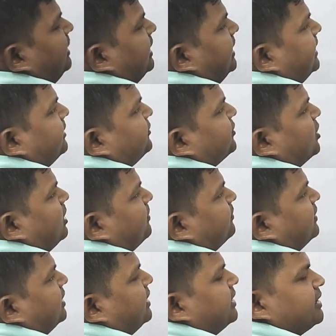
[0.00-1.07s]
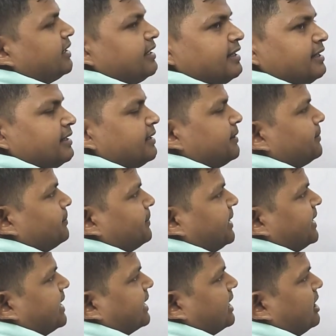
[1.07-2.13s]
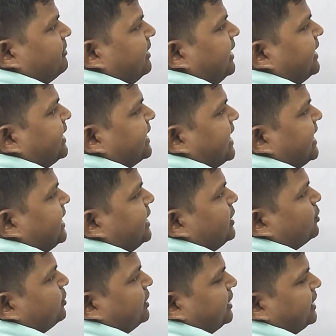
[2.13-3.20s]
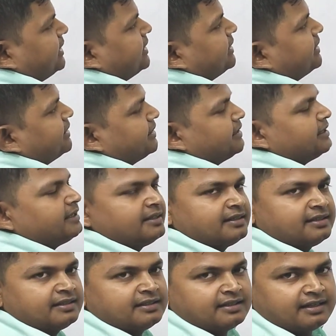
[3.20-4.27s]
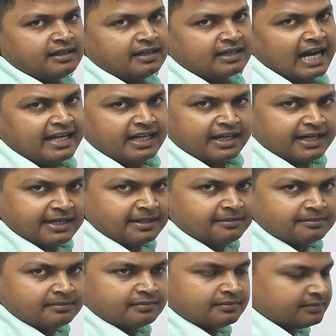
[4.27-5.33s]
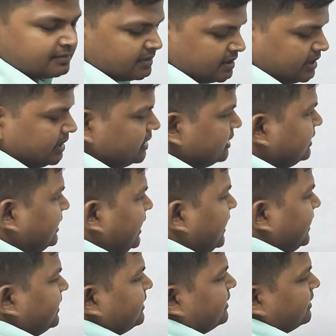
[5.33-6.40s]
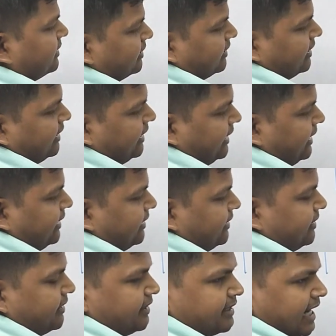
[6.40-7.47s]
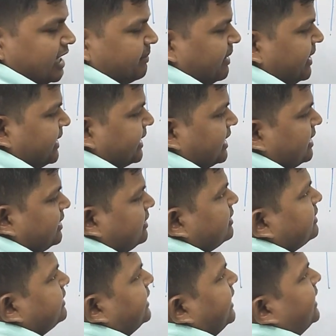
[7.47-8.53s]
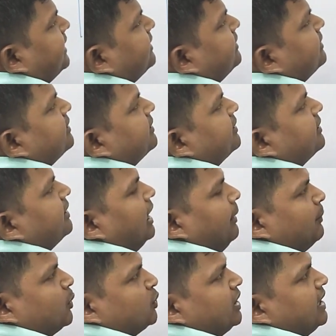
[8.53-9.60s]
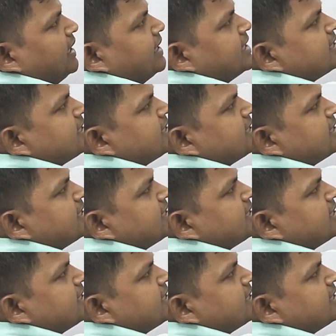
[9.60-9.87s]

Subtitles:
blood from the vena cava drain into the right atrium. Then right ventricle, then up to the